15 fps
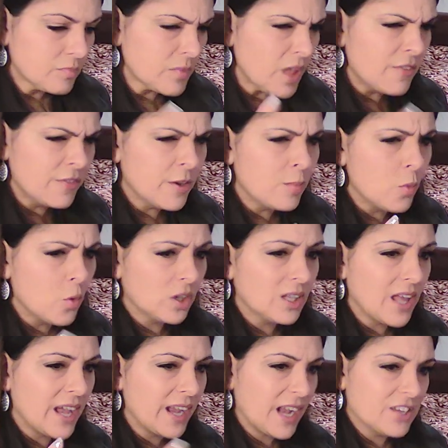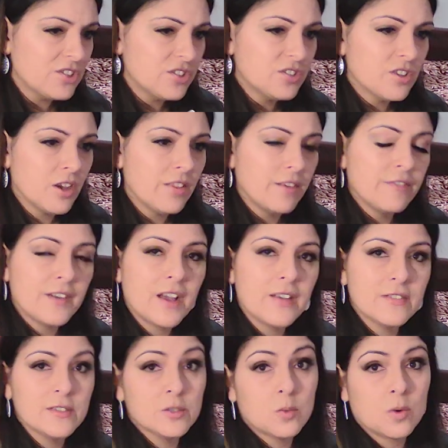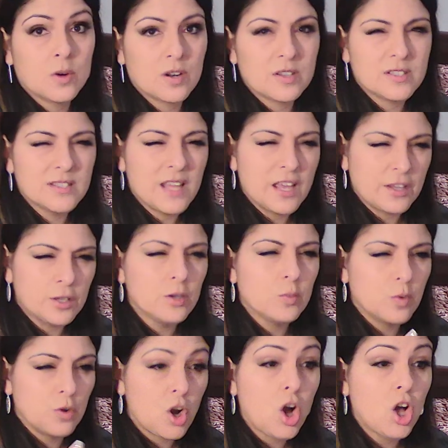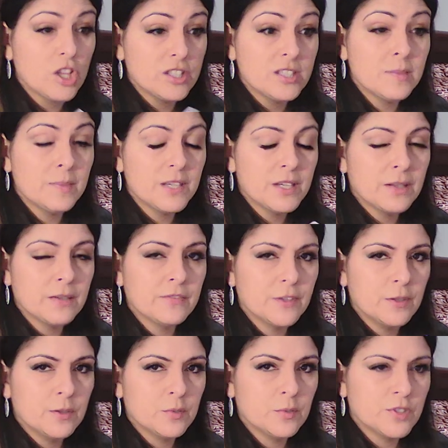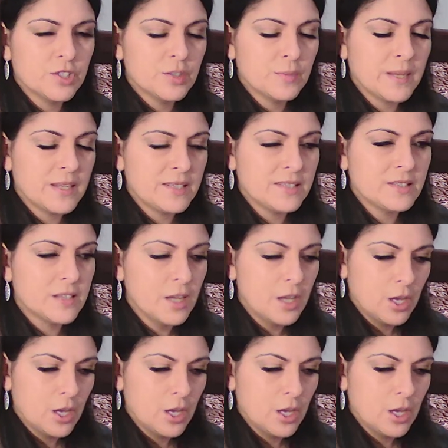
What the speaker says: I feel more like I just saw the Five of Swords, that you were caused to be confused, which means